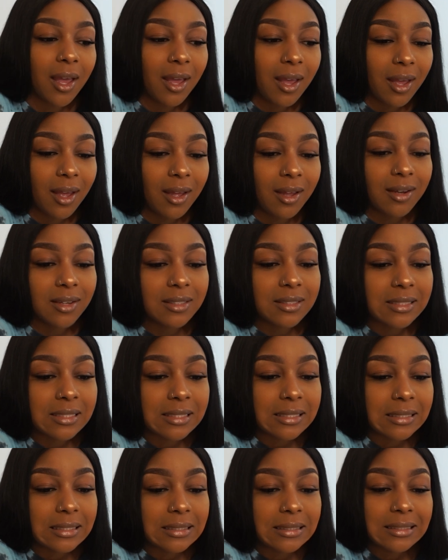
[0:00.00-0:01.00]
And
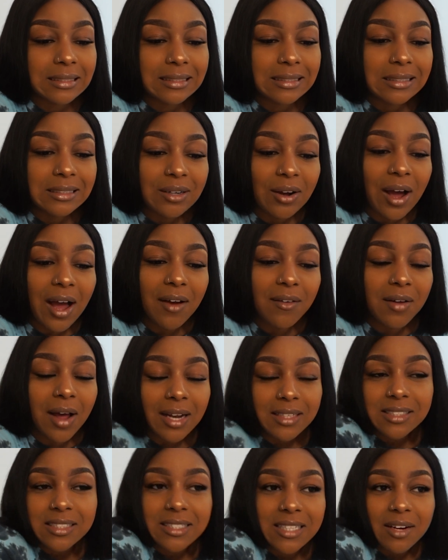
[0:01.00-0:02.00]
you know,
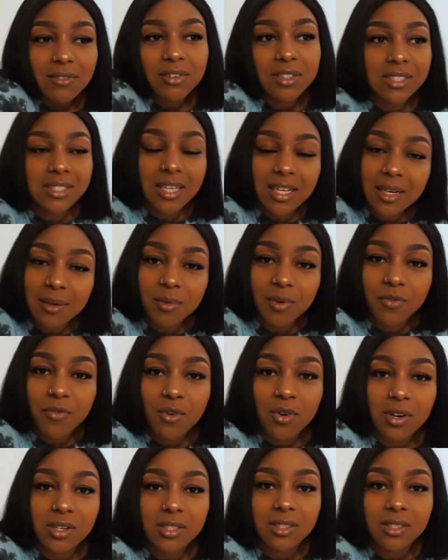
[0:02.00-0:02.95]
I just never seen it before.